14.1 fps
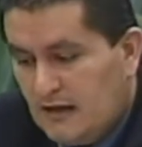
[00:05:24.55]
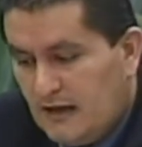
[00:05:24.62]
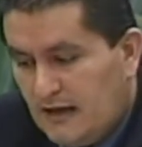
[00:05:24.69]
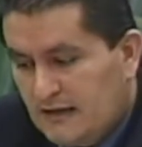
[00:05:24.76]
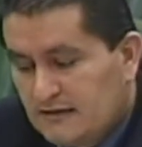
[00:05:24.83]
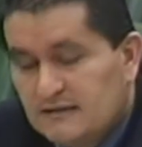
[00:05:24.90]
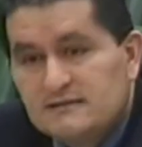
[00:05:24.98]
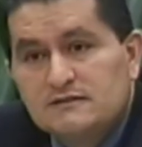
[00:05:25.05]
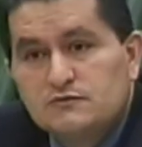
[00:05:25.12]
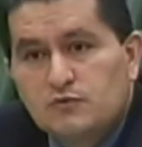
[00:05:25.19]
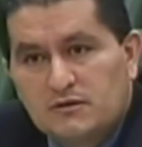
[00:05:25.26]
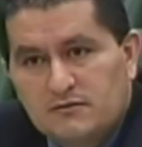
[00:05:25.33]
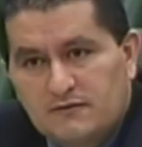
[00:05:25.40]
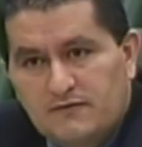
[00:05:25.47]
And this is
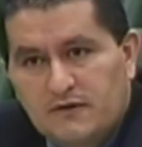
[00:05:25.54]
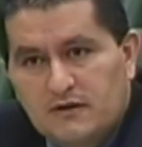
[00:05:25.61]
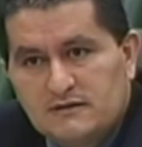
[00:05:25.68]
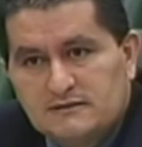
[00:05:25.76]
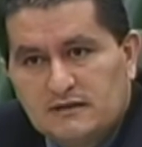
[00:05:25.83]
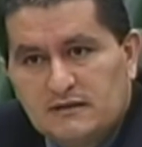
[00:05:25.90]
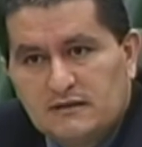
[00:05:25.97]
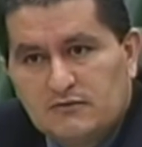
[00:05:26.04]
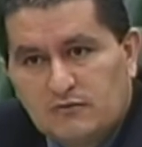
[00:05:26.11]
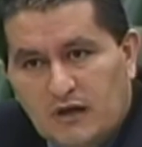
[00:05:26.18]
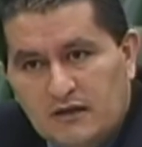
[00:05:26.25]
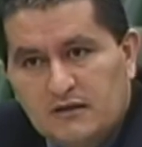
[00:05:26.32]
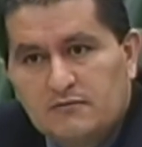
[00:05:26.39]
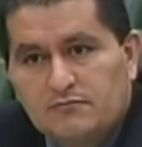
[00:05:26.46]
one of the fears that
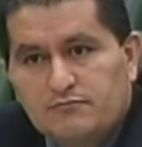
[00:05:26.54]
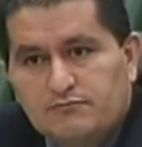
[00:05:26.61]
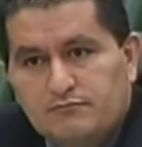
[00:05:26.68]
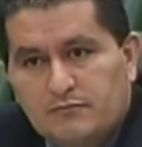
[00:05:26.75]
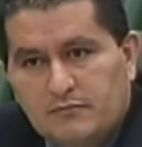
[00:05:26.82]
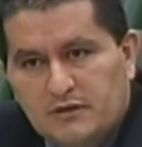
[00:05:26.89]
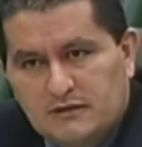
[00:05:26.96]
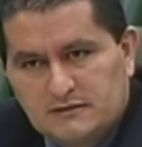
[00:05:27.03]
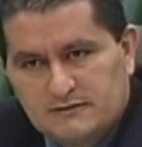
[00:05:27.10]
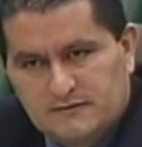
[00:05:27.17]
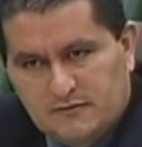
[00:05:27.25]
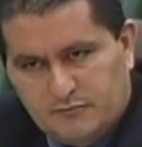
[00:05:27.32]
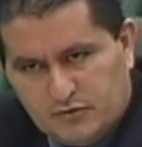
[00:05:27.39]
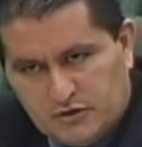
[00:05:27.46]
Iranian, because
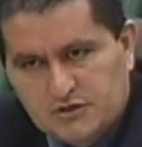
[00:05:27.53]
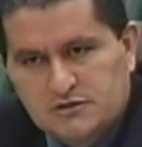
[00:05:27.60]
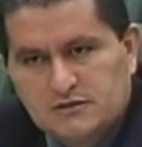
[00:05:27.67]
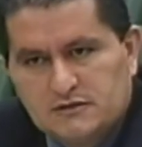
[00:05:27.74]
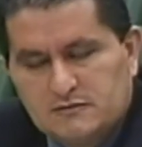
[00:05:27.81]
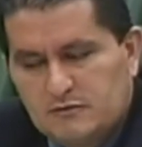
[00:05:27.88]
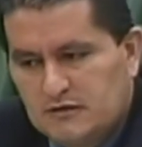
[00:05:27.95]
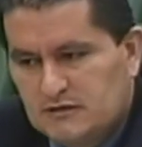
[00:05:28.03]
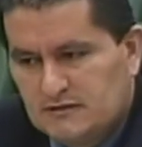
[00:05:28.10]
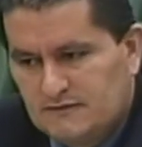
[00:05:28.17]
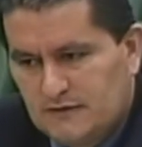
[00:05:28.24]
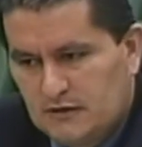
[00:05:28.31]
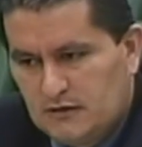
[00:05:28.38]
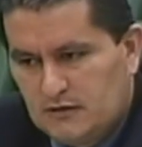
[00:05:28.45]
of the Persians, because
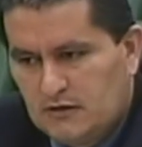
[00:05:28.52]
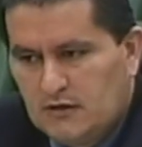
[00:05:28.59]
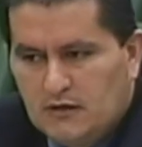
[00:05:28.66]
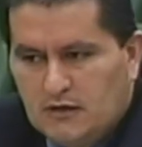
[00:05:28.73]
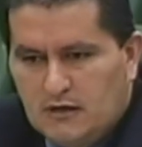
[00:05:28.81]
of their